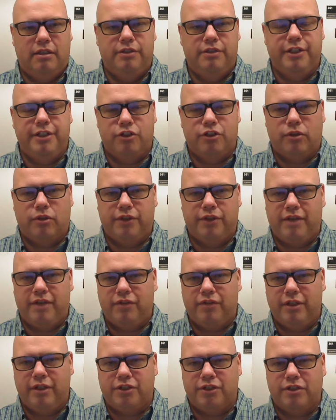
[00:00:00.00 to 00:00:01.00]
digital
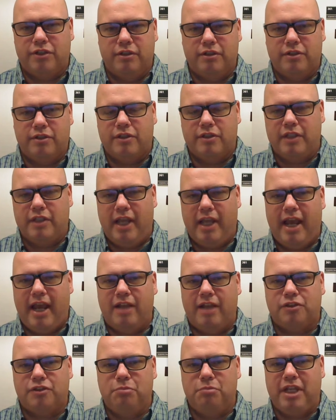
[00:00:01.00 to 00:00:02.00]
definition to the
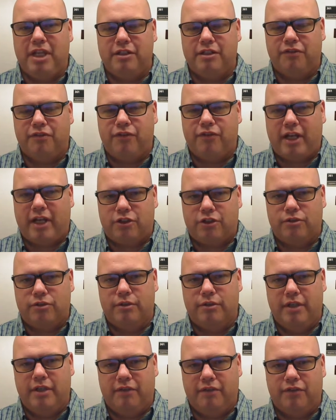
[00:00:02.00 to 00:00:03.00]
as
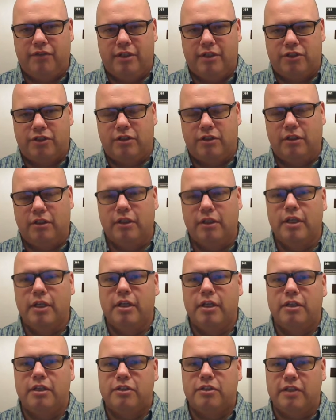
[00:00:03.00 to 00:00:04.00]
manufactured definition
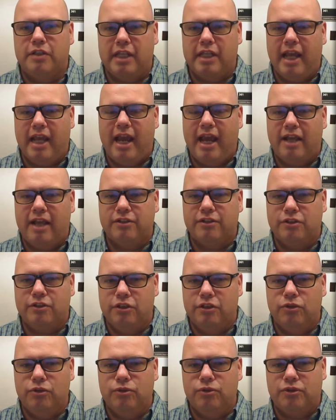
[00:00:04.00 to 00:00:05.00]
to the as
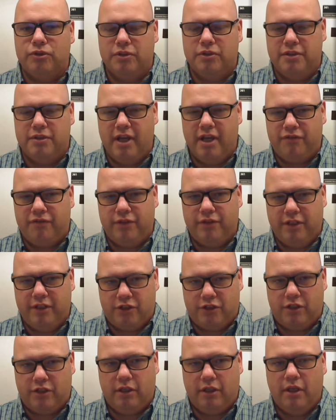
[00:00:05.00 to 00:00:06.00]
used
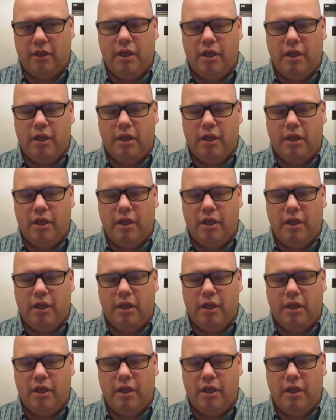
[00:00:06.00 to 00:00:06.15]
definition.